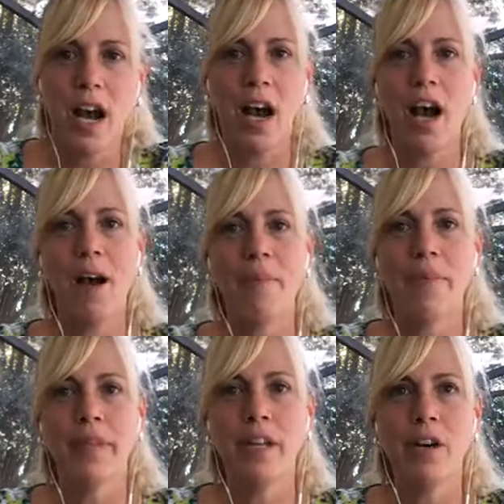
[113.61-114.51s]
I'm
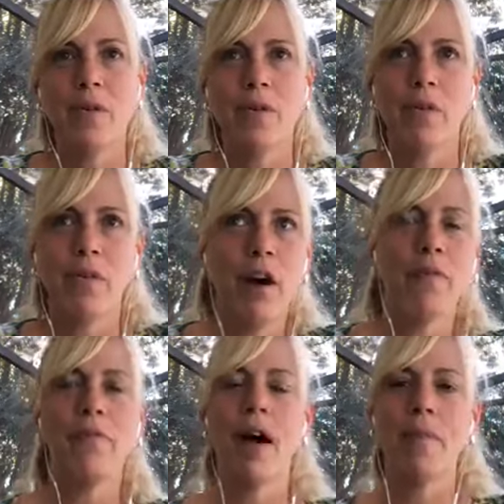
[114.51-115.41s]

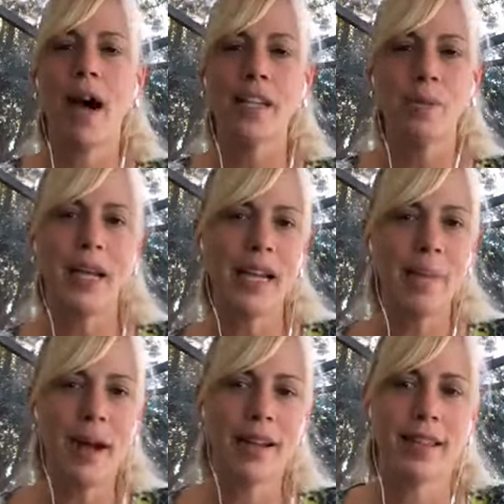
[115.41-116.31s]
not speaking
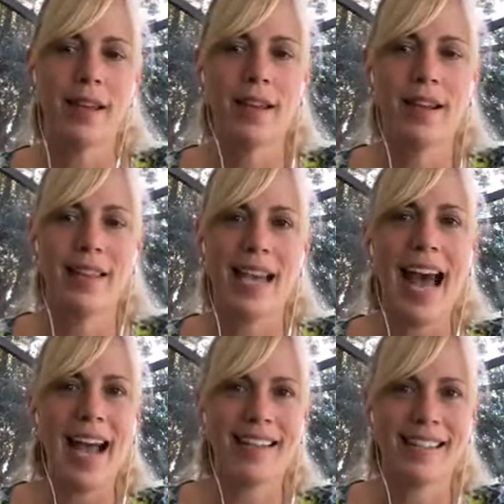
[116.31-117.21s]
about the
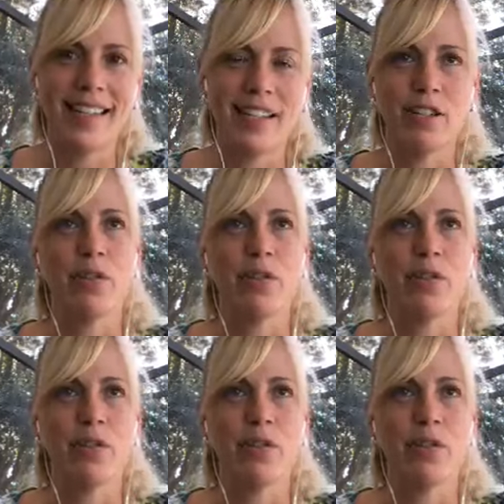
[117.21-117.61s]
accident,